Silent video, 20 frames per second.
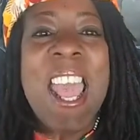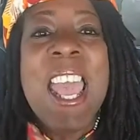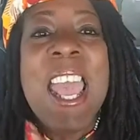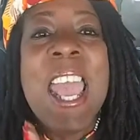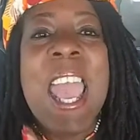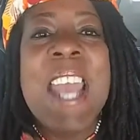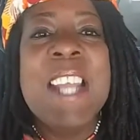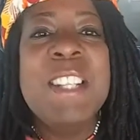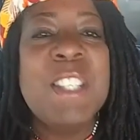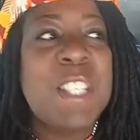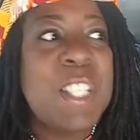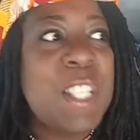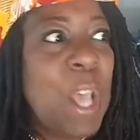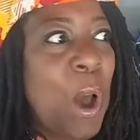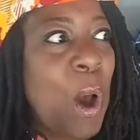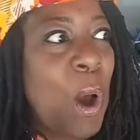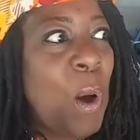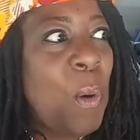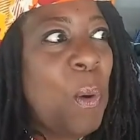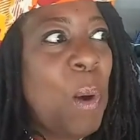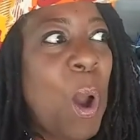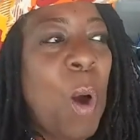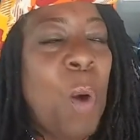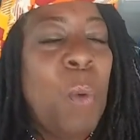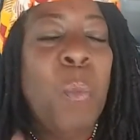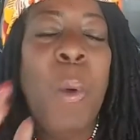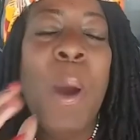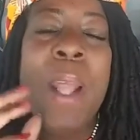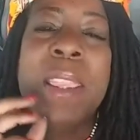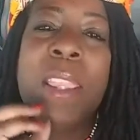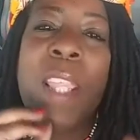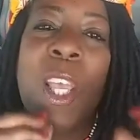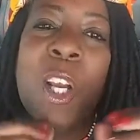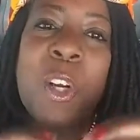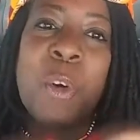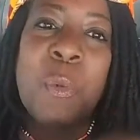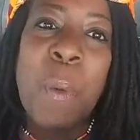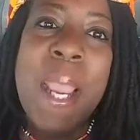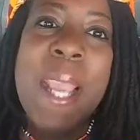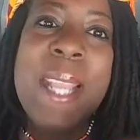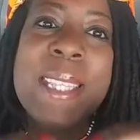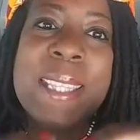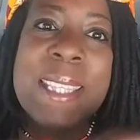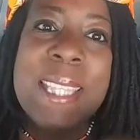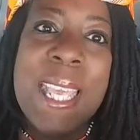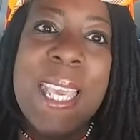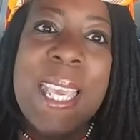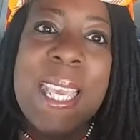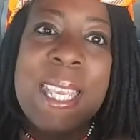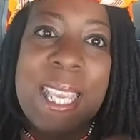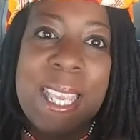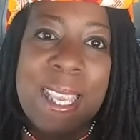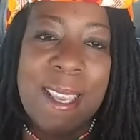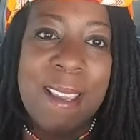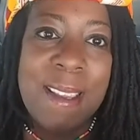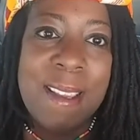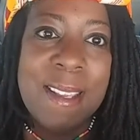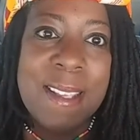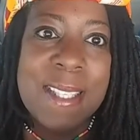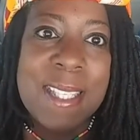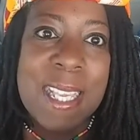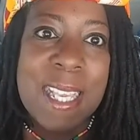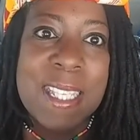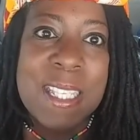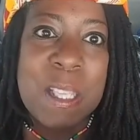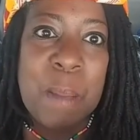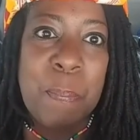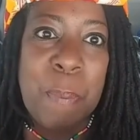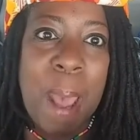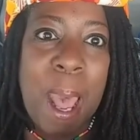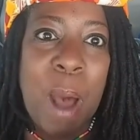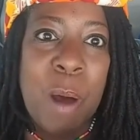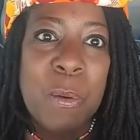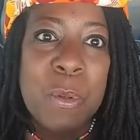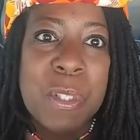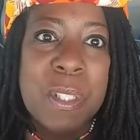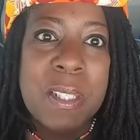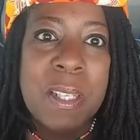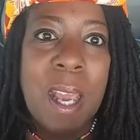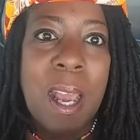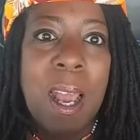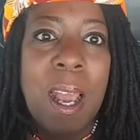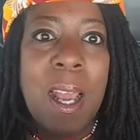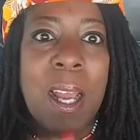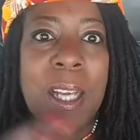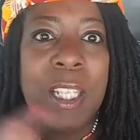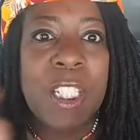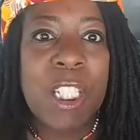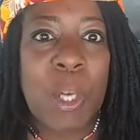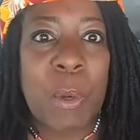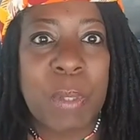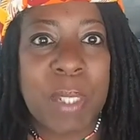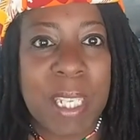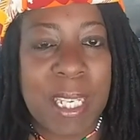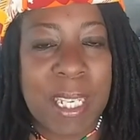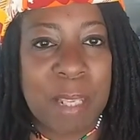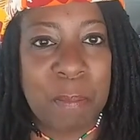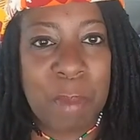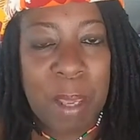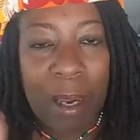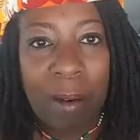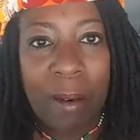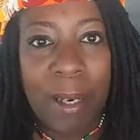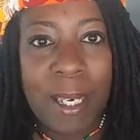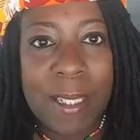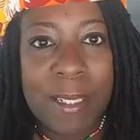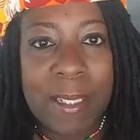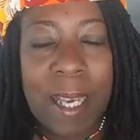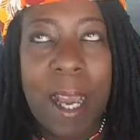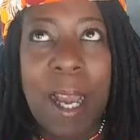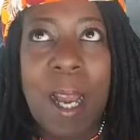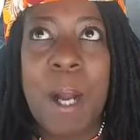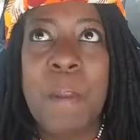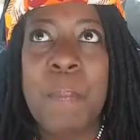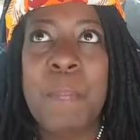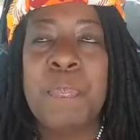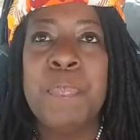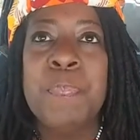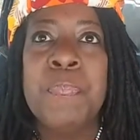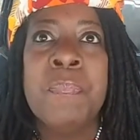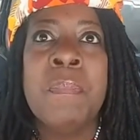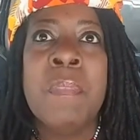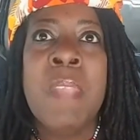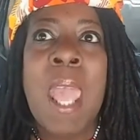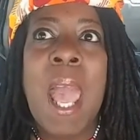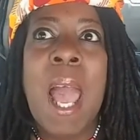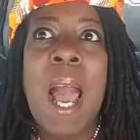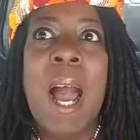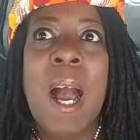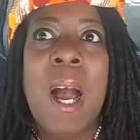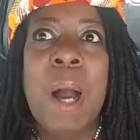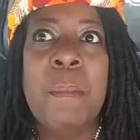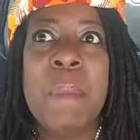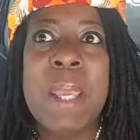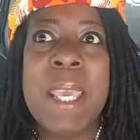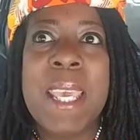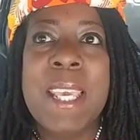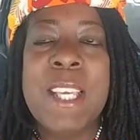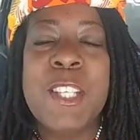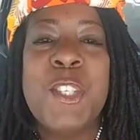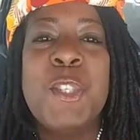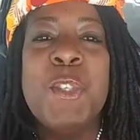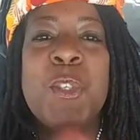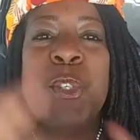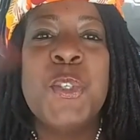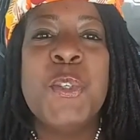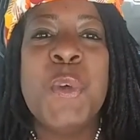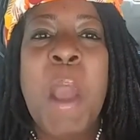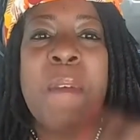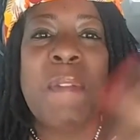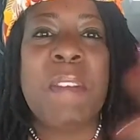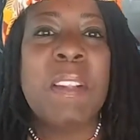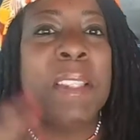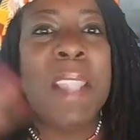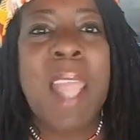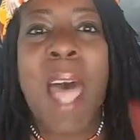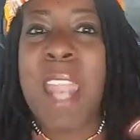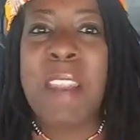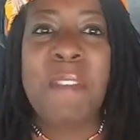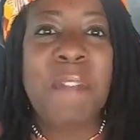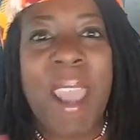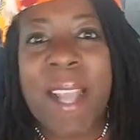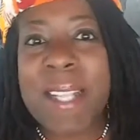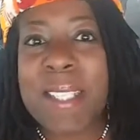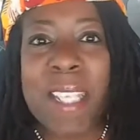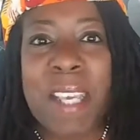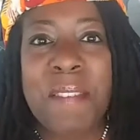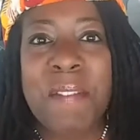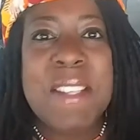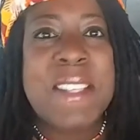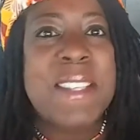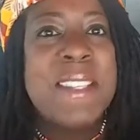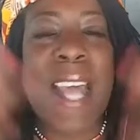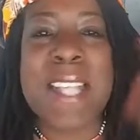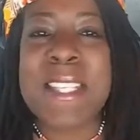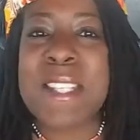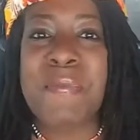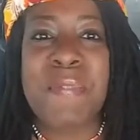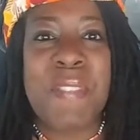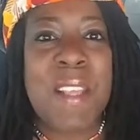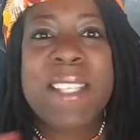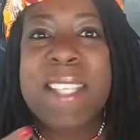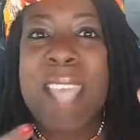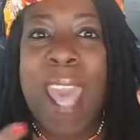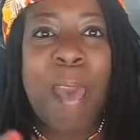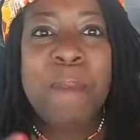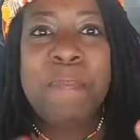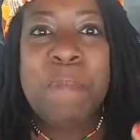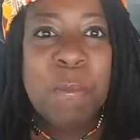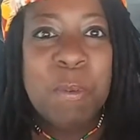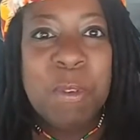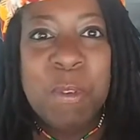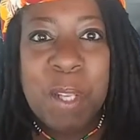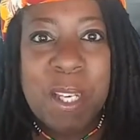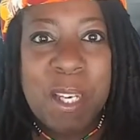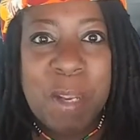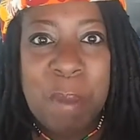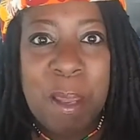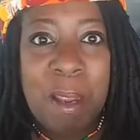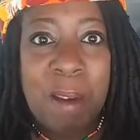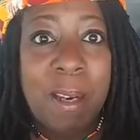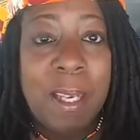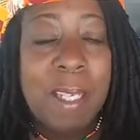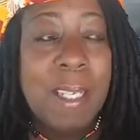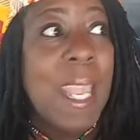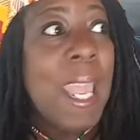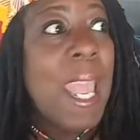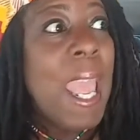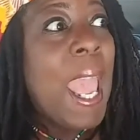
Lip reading: And so what the great thing is about, getting married, is you do have a lot of activities. Lots of things happen when you're getting married.